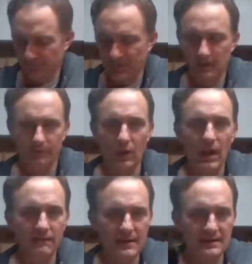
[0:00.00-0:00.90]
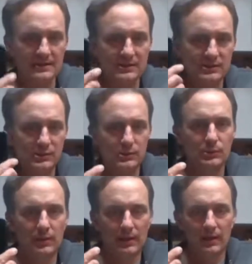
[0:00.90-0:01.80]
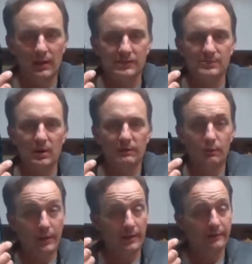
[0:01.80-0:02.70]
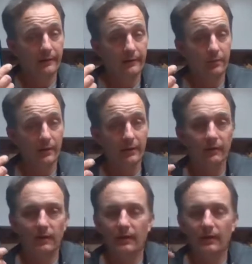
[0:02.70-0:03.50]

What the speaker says: If you have access to a smartphone and a data plan,